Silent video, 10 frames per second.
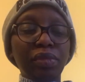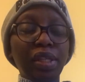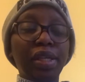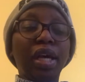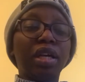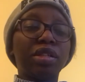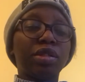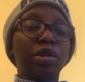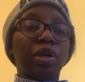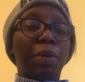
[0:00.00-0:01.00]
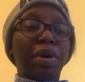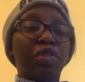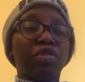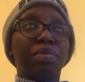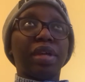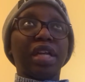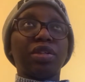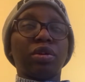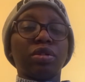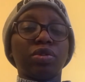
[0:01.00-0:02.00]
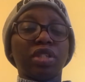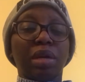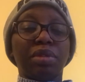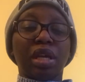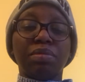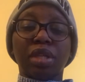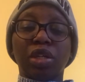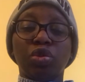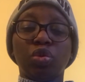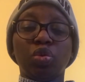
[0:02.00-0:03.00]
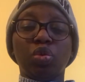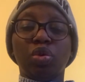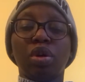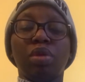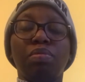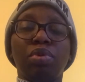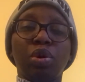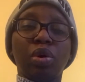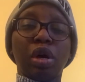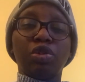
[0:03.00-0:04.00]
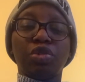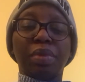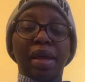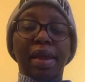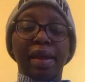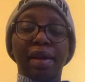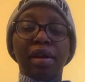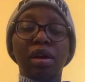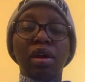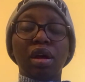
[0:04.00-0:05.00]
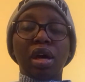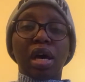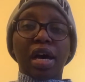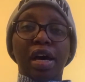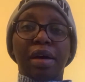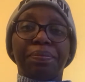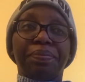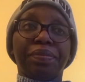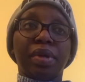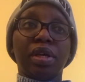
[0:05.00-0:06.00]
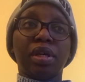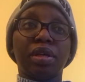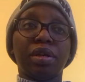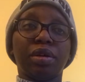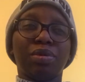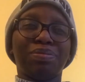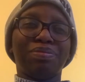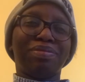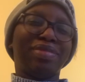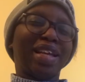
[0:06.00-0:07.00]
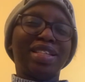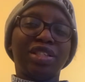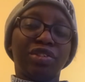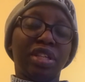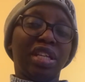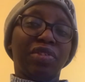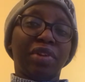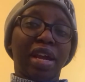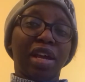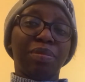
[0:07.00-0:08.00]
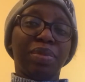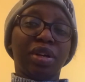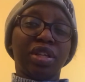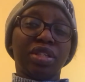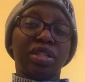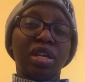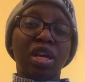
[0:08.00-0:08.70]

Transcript: yeah, so apart from that, also sometimes I do blow out my hair. um that is really rare, because